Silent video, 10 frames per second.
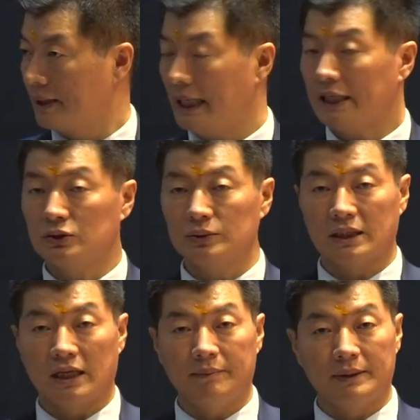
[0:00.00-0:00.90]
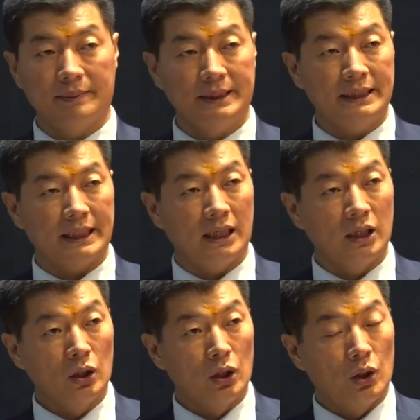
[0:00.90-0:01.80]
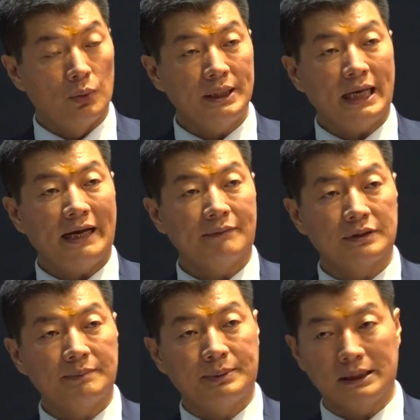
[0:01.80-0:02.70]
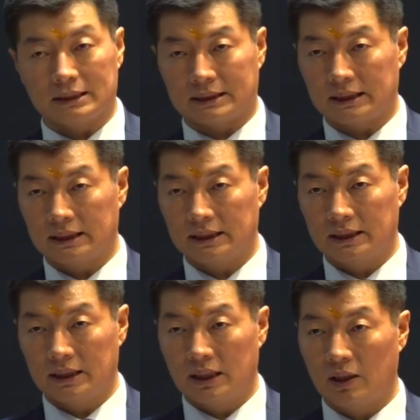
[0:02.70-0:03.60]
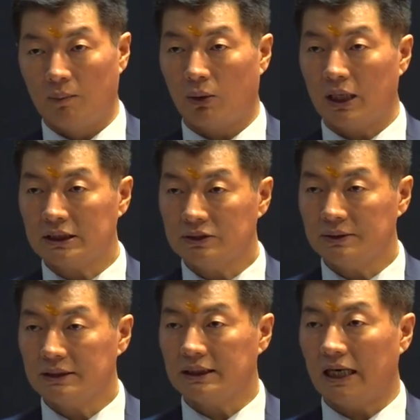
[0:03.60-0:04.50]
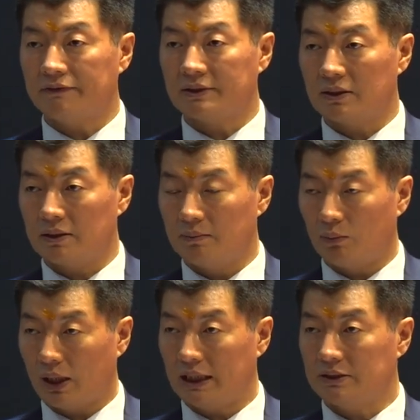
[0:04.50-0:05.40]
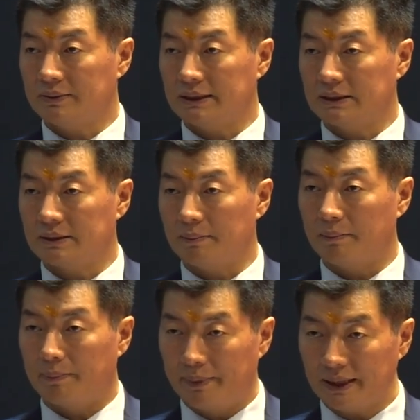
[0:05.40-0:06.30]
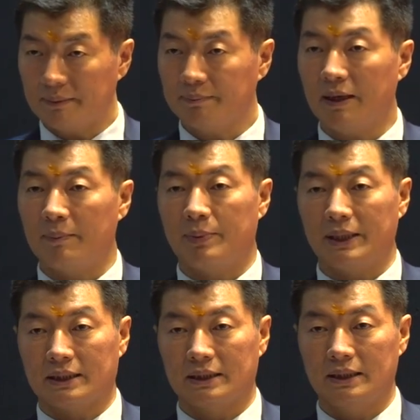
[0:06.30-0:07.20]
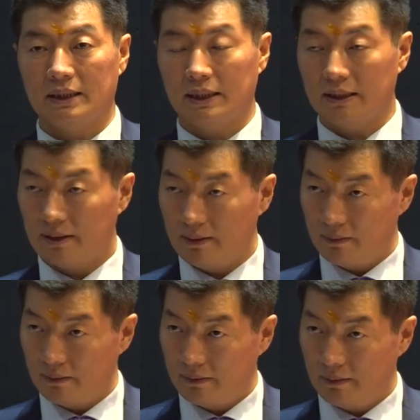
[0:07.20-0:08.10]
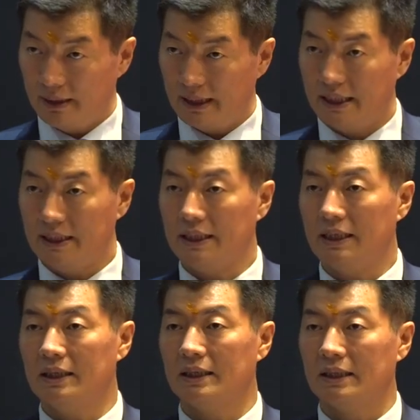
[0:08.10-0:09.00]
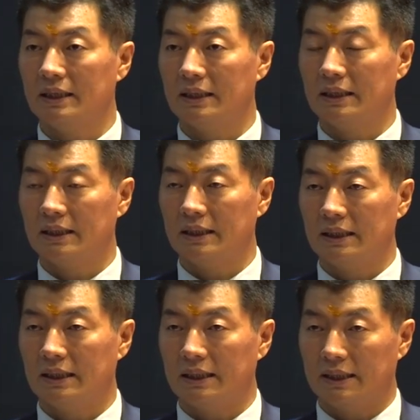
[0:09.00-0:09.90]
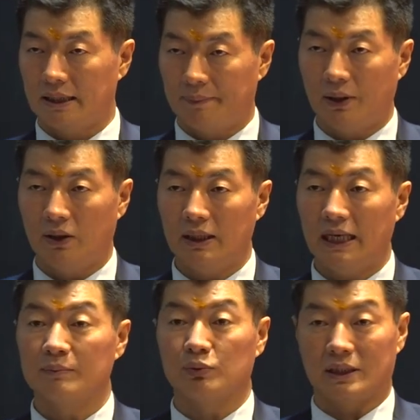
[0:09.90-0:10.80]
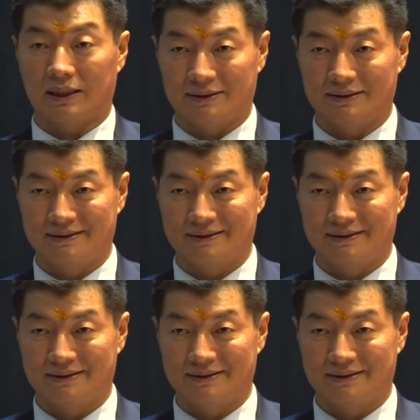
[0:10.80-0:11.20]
thanks to the government of India, we have rebuilt monasteries after monasteries, brick by brick, in India, Nepal, and Bhutan,